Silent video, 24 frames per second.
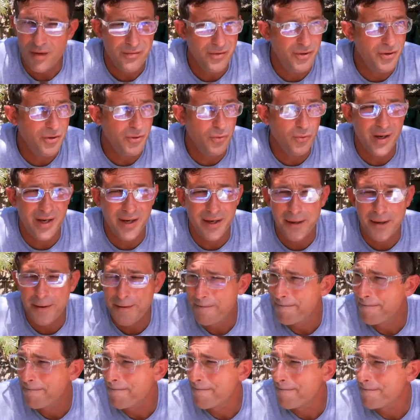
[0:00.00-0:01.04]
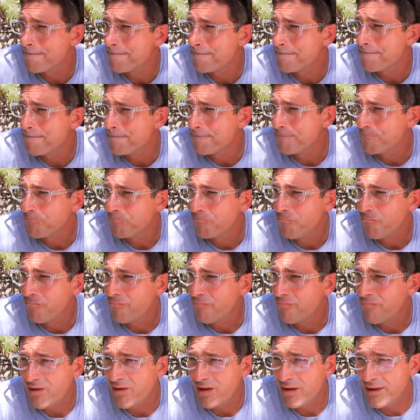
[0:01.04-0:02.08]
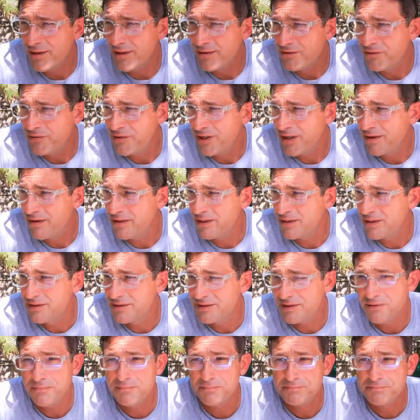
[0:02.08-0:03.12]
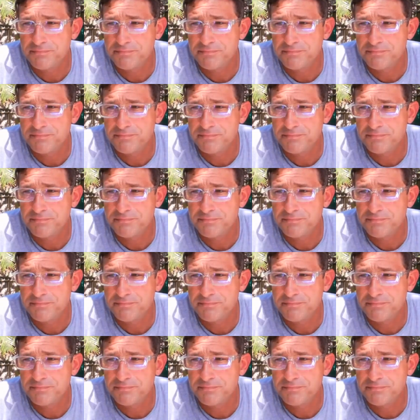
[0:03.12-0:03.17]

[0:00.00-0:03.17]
No way. I do not think so.